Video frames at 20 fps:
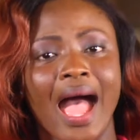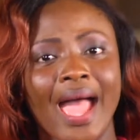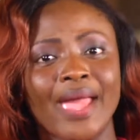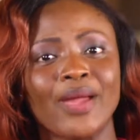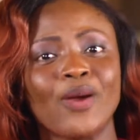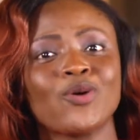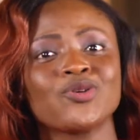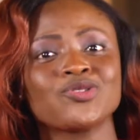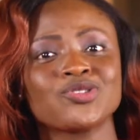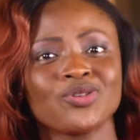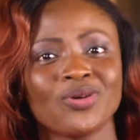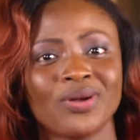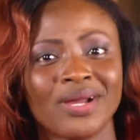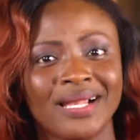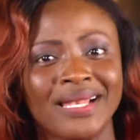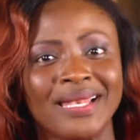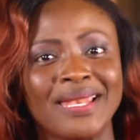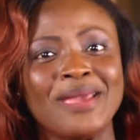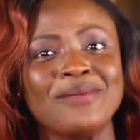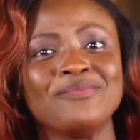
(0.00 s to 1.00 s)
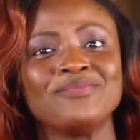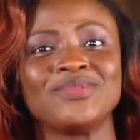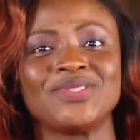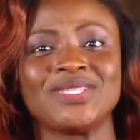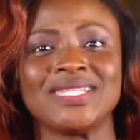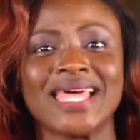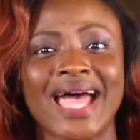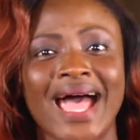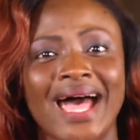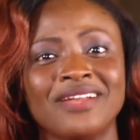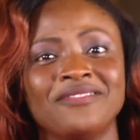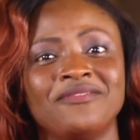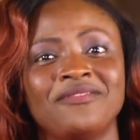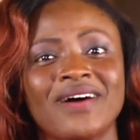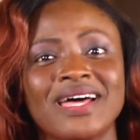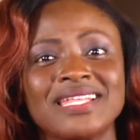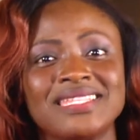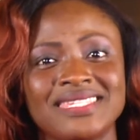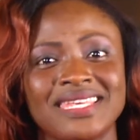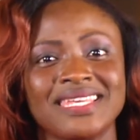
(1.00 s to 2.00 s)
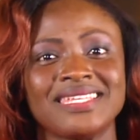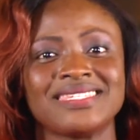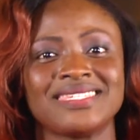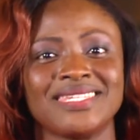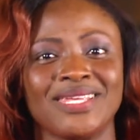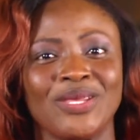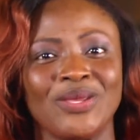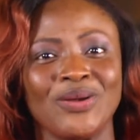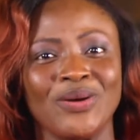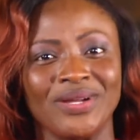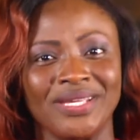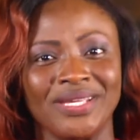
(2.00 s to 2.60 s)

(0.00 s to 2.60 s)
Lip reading: I also claimed the Advantage Secure